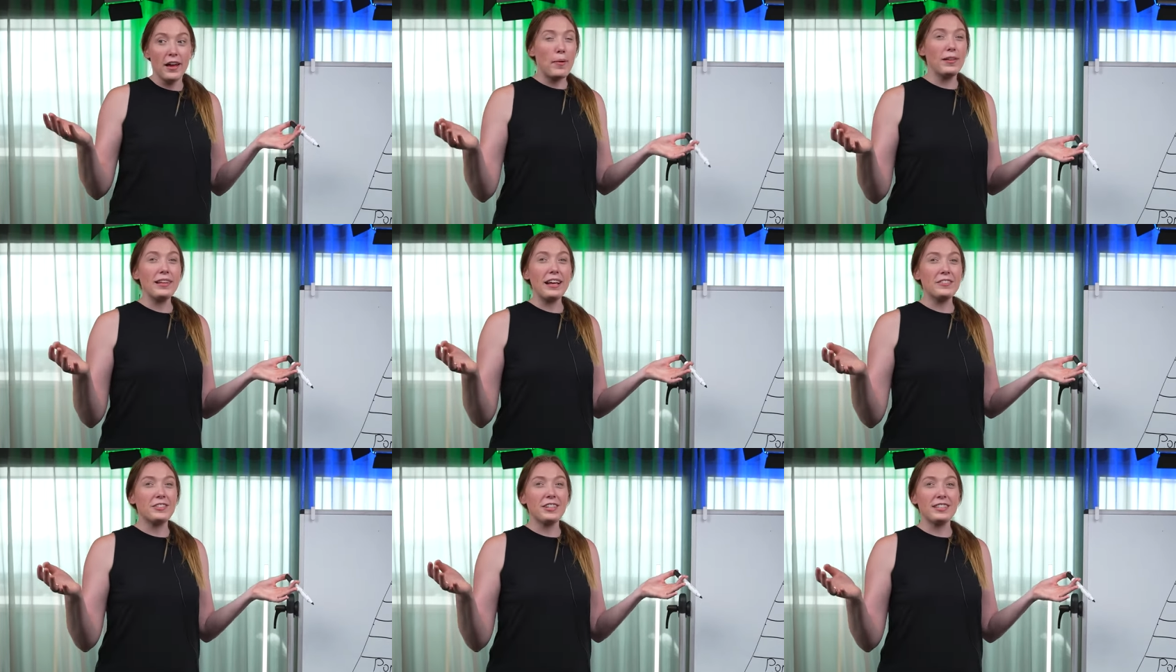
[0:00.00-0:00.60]
but
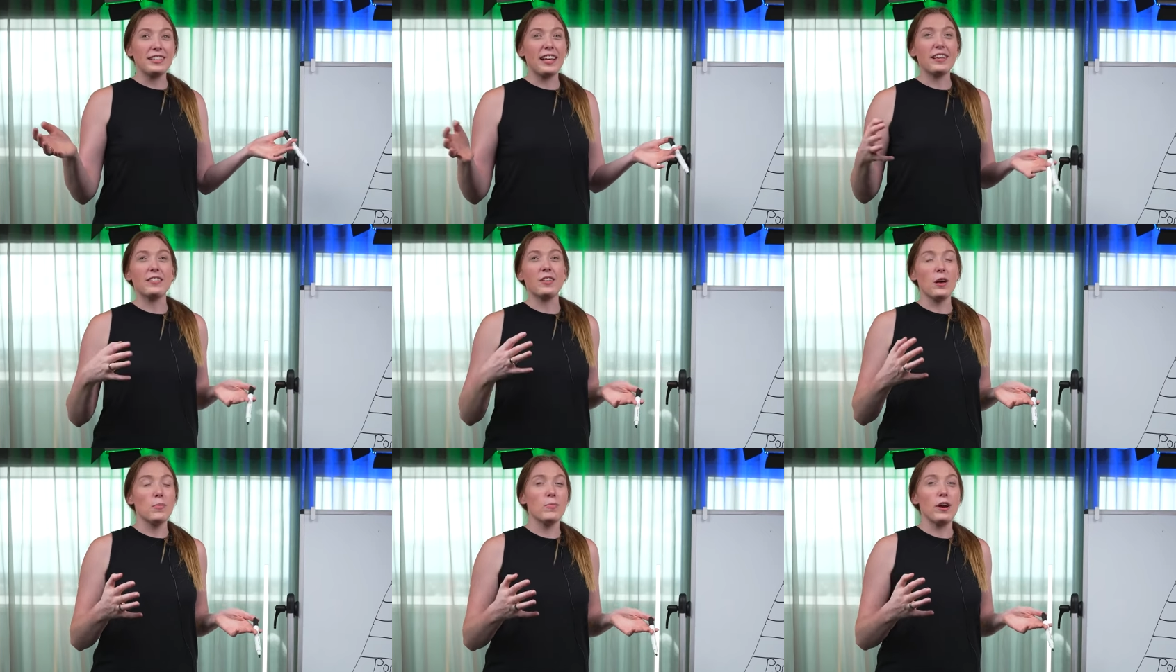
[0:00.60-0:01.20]
let's just say
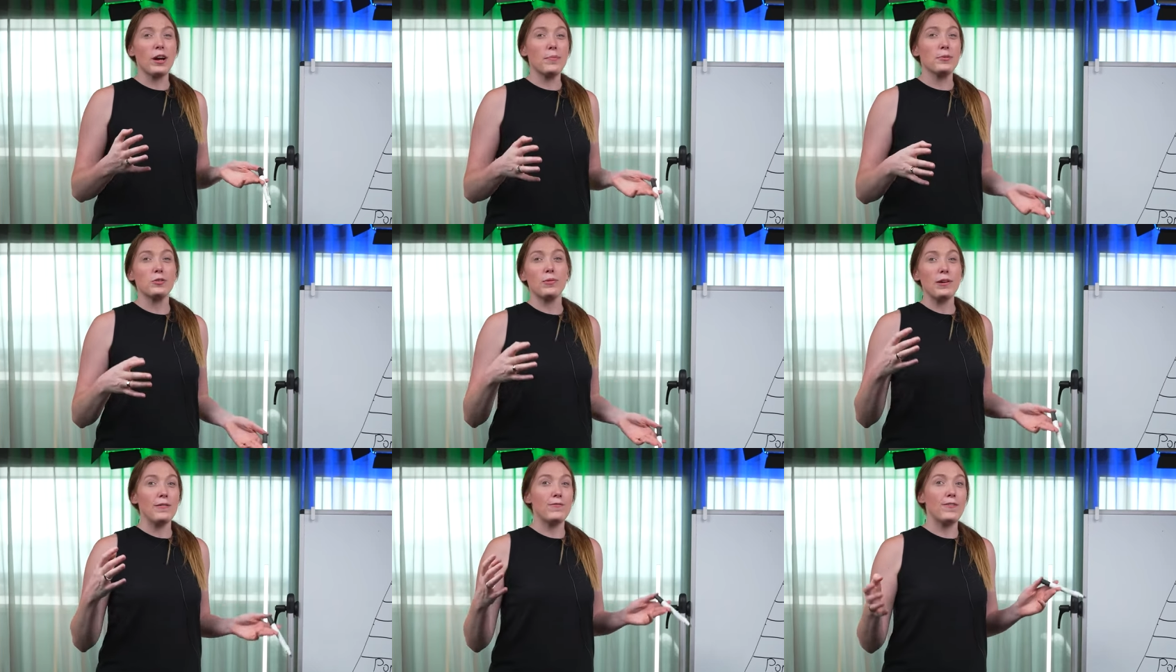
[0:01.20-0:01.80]
somewhere
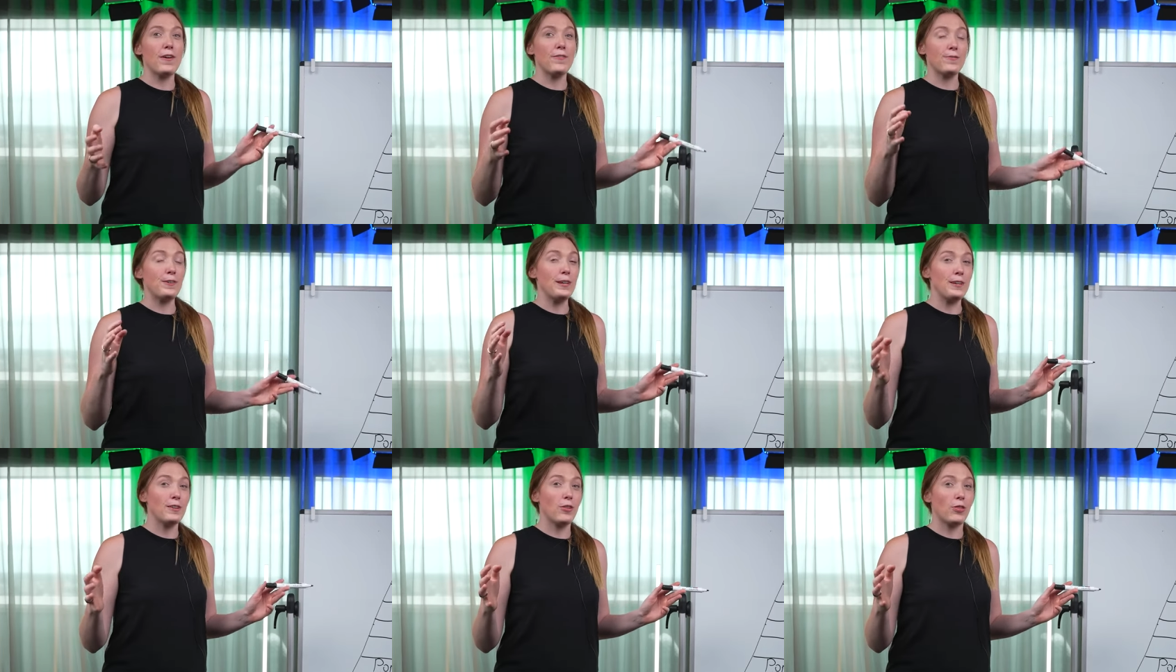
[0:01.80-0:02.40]
between
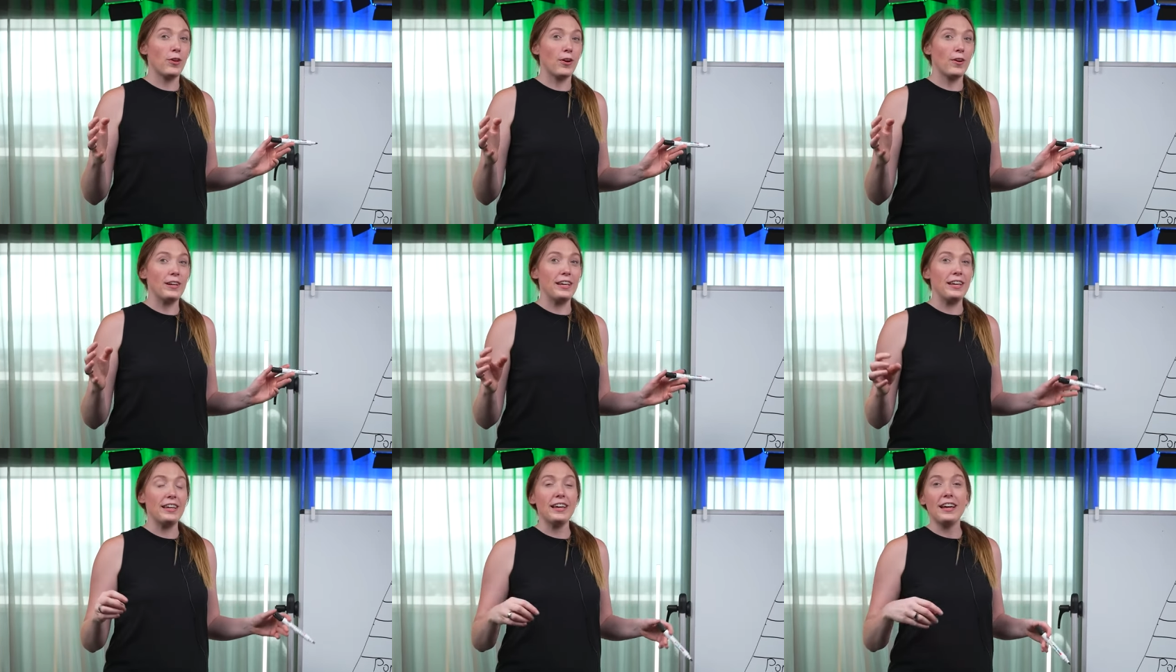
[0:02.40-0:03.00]
15 to
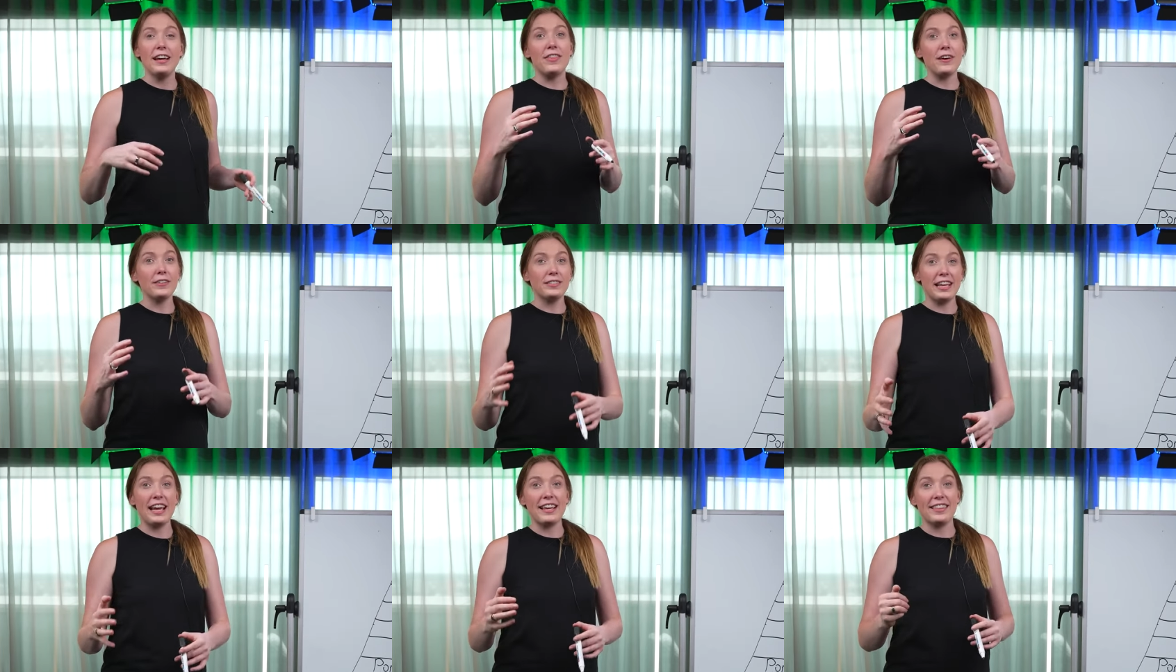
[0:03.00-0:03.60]
30, they'll
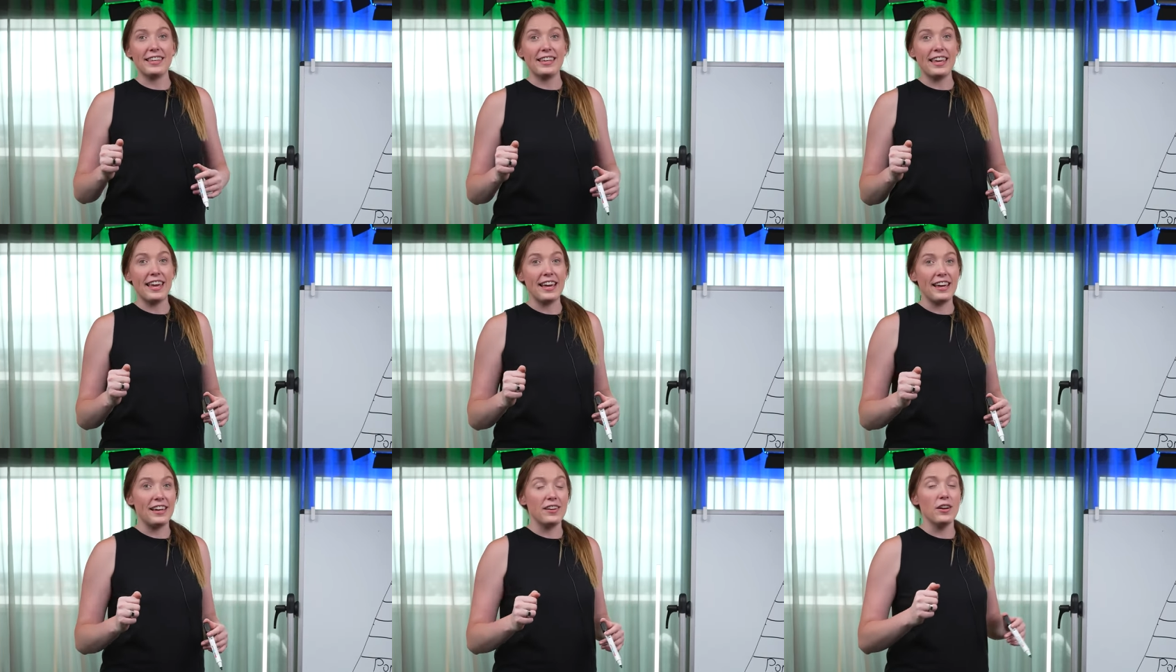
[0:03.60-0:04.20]
take the
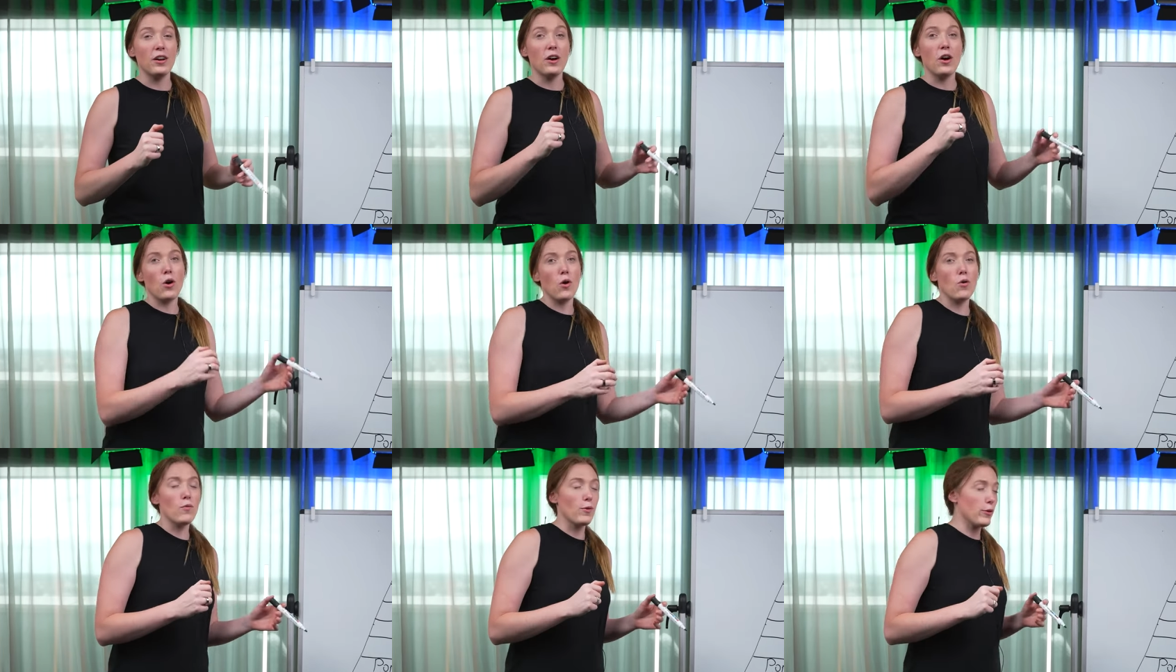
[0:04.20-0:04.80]
kid
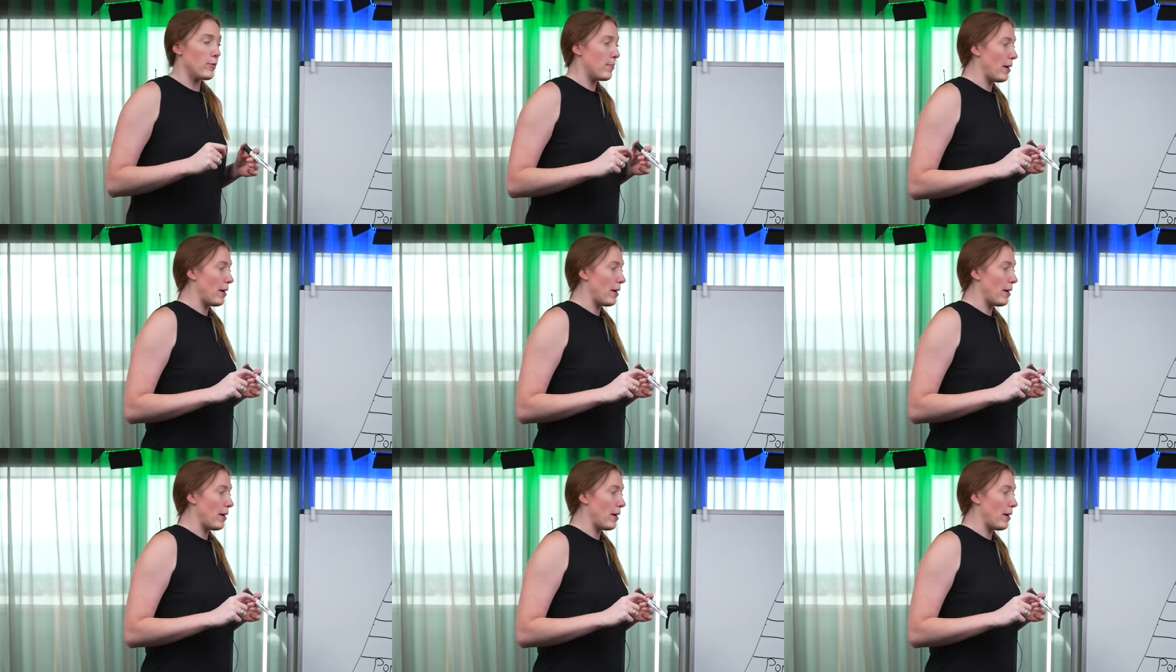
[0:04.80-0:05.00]
over the